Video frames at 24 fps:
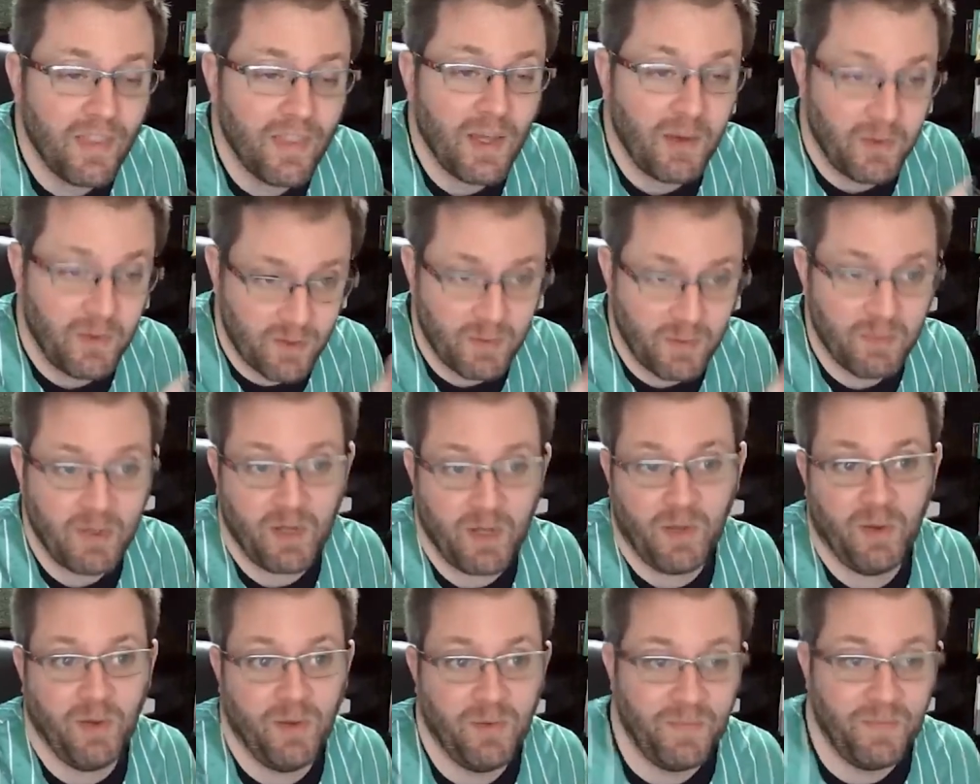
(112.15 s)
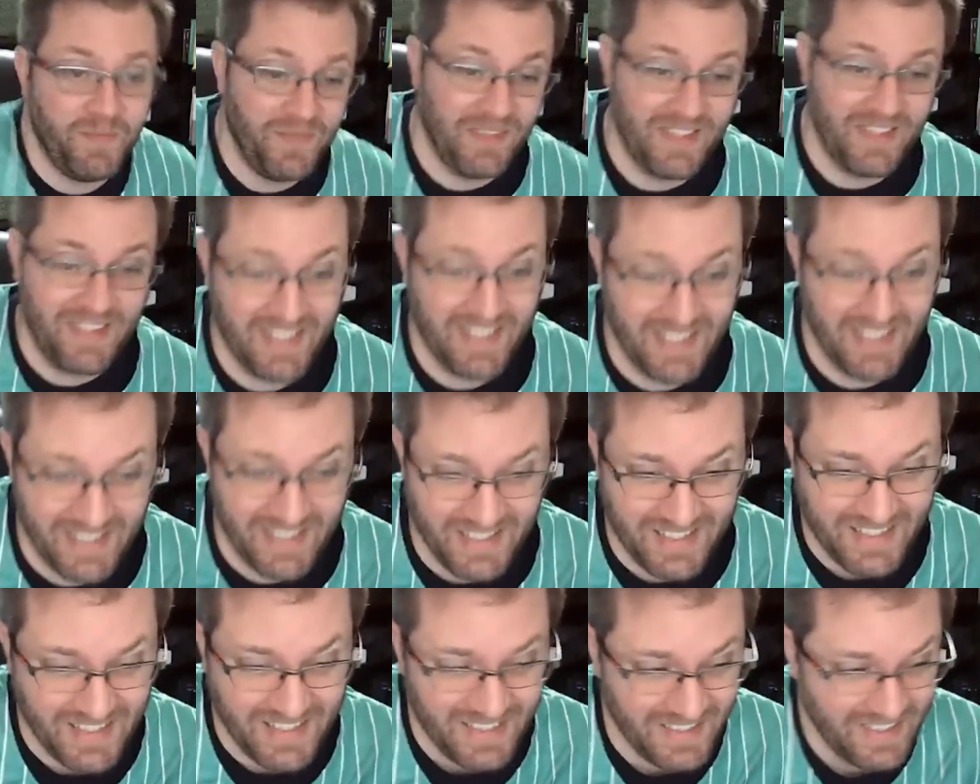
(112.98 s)
That was her butthole.
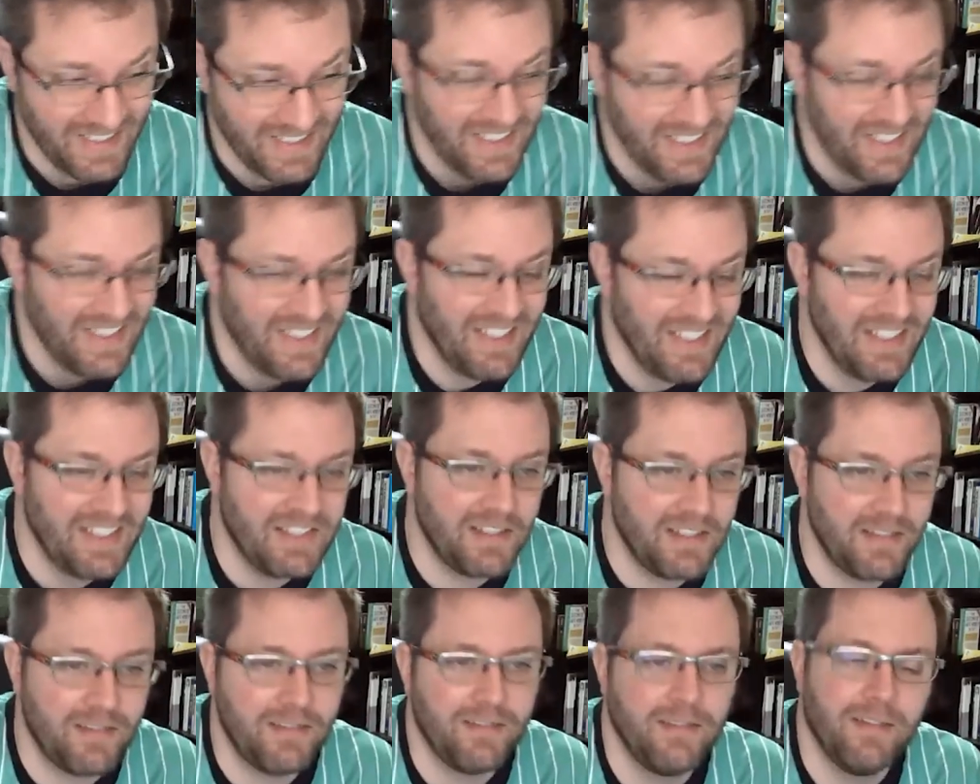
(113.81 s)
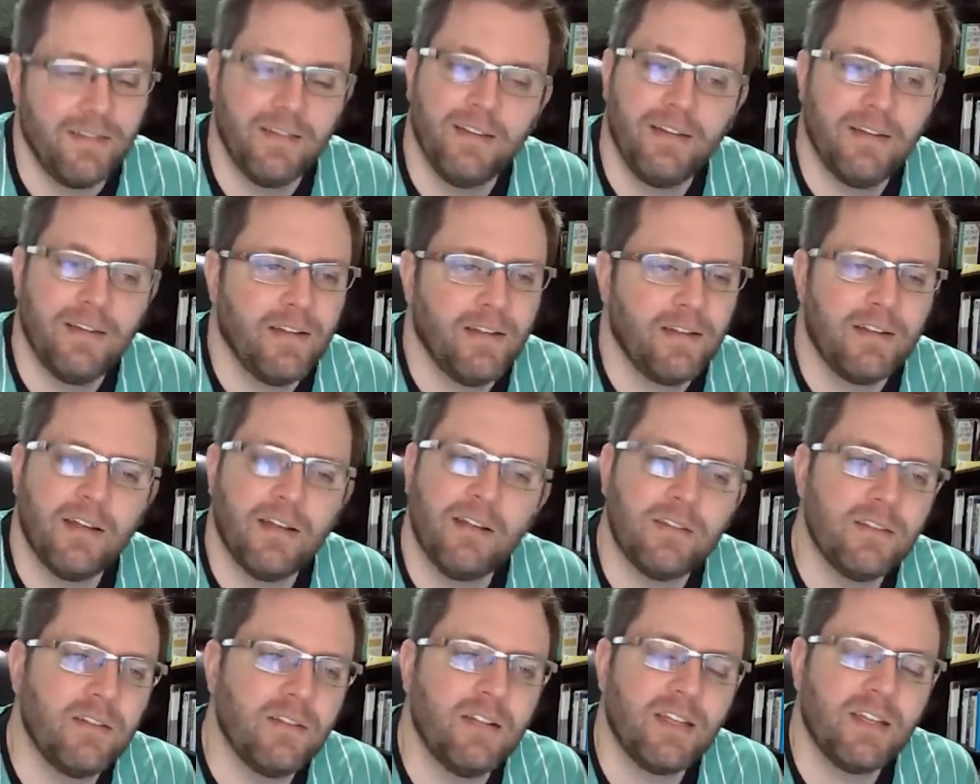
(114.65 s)
Just don't
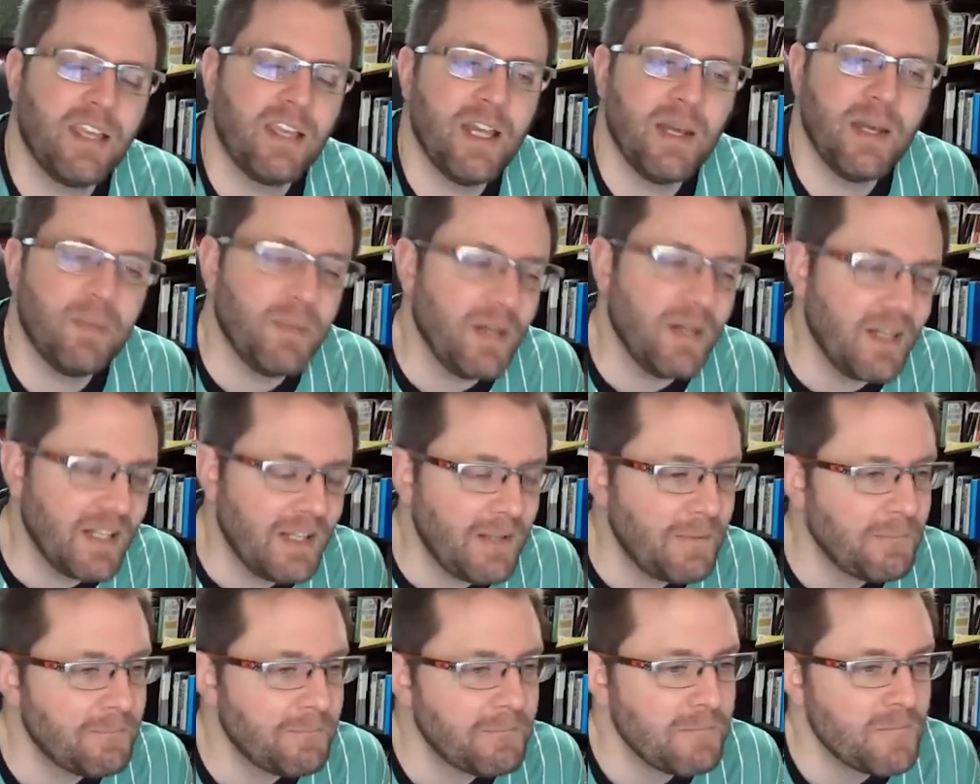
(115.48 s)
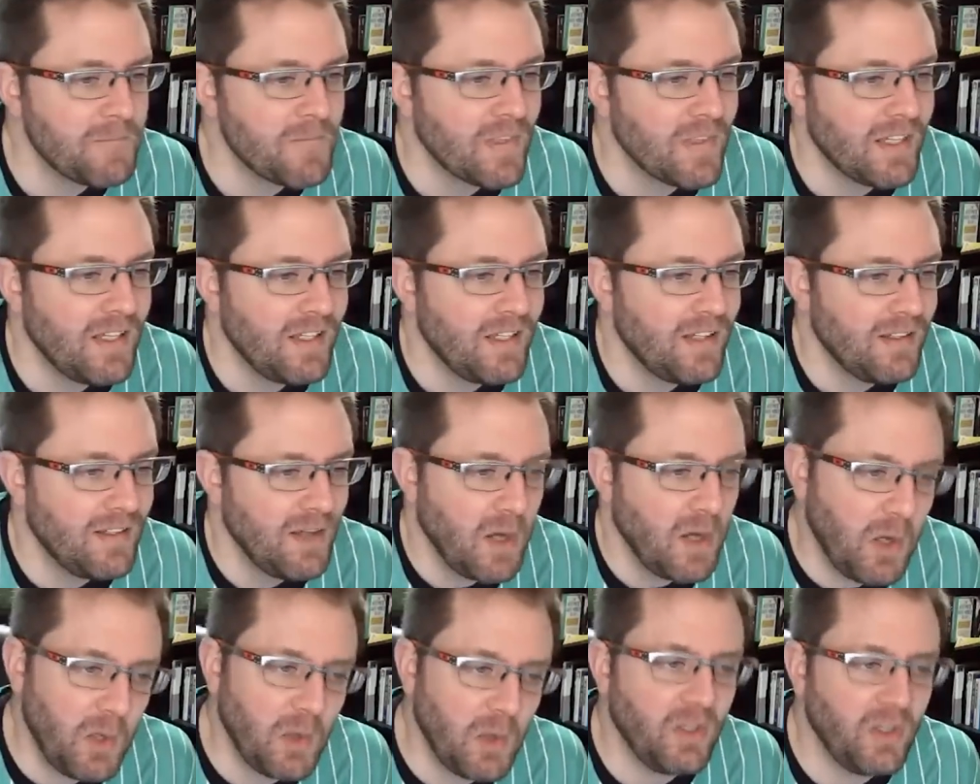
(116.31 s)
do it on cam, buddy.
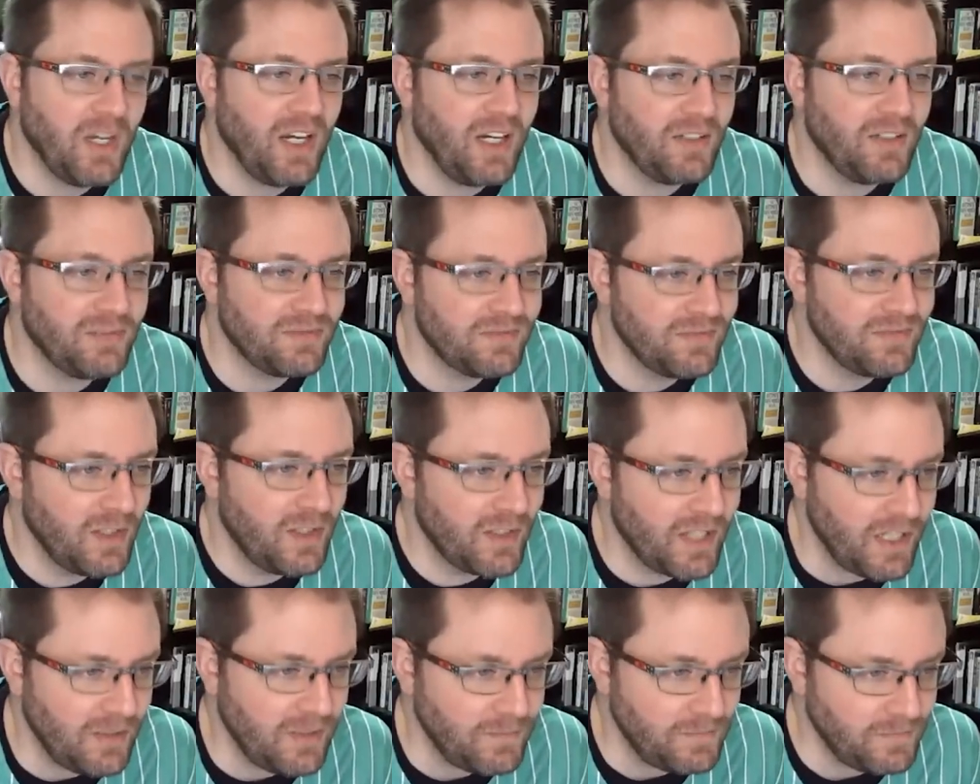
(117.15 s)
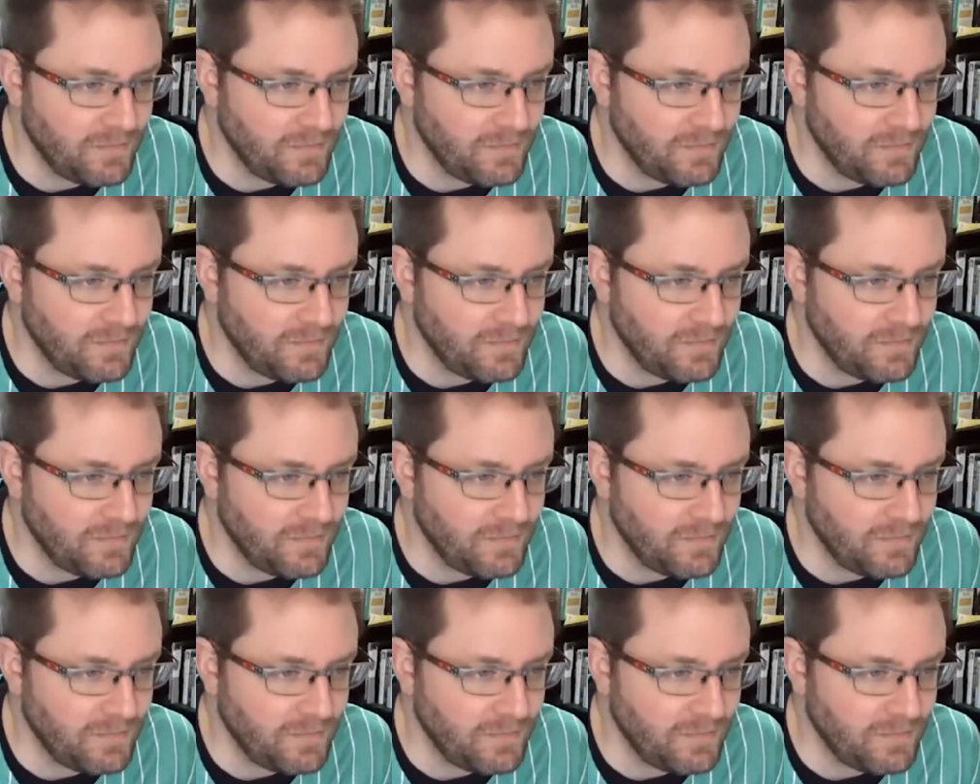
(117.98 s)
Hold off. Okay.